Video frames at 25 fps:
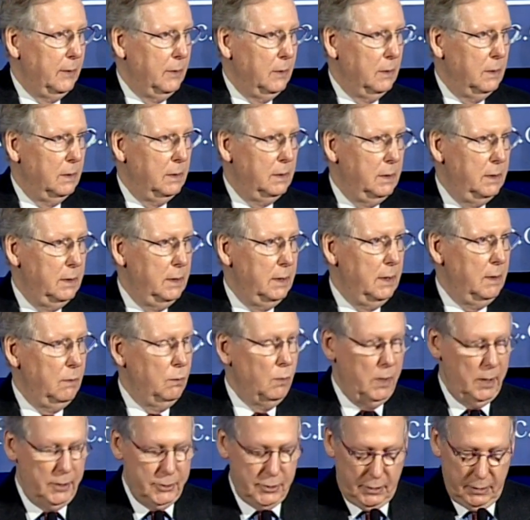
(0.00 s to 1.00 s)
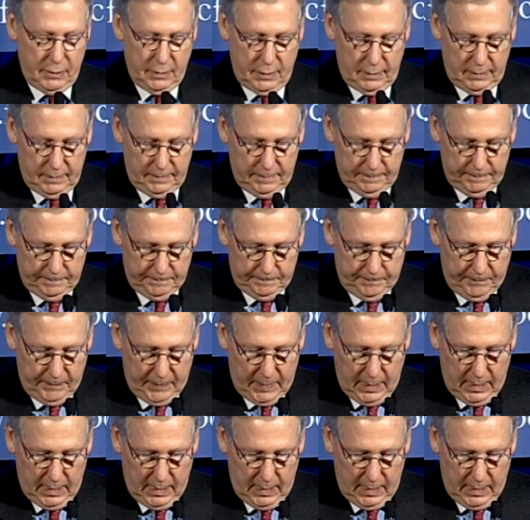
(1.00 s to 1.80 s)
anger at Washington.